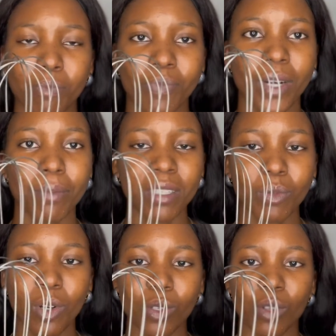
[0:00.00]
probably
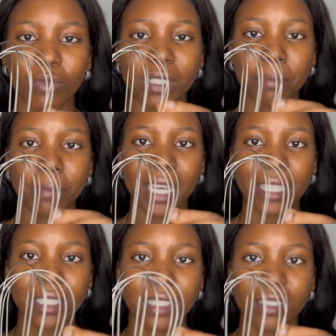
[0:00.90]
because of the
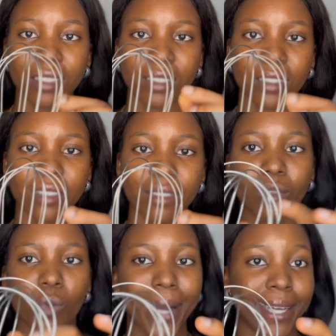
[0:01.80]
many
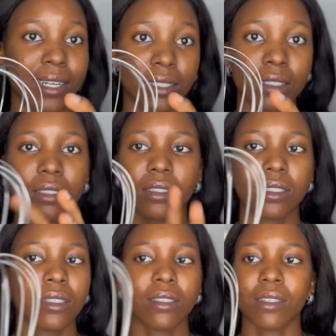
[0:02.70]
wires,
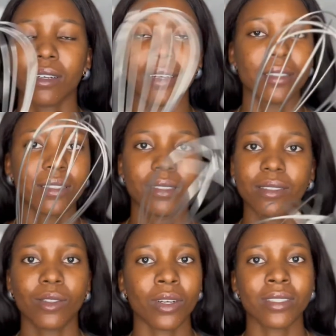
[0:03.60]
it
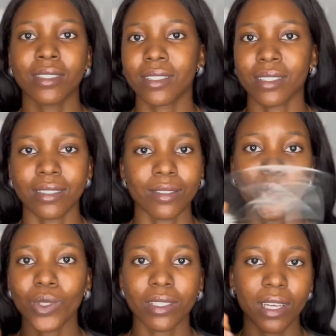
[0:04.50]
does it in
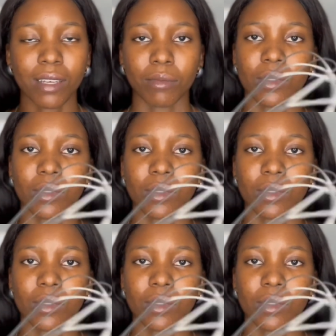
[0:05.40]
no time.